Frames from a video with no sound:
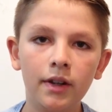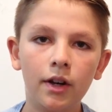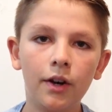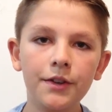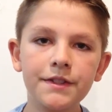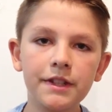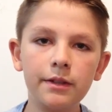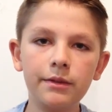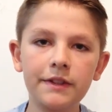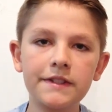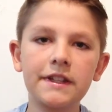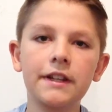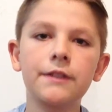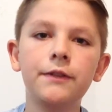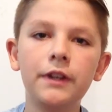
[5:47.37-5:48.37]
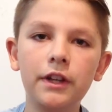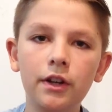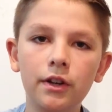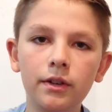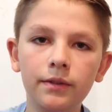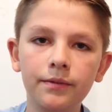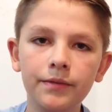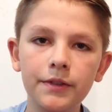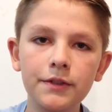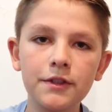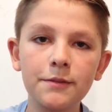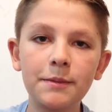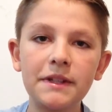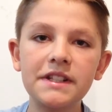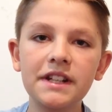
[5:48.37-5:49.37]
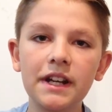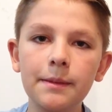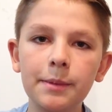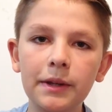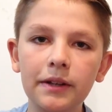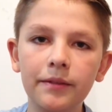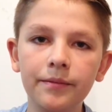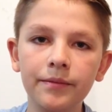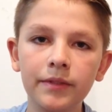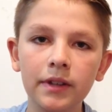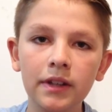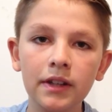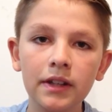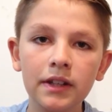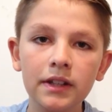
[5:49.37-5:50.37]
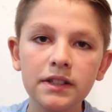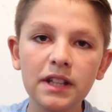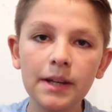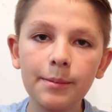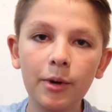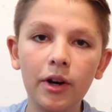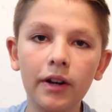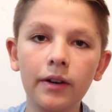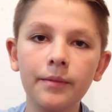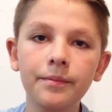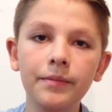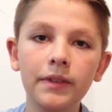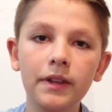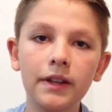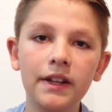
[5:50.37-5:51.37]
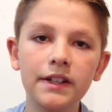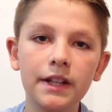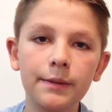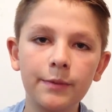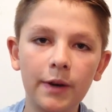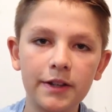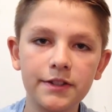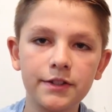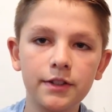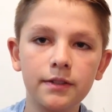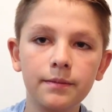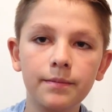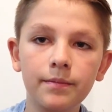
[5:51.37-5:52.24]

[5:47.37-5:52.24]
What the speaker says: I'll see you in this next video. This is Speed Typing. Type on and type faster.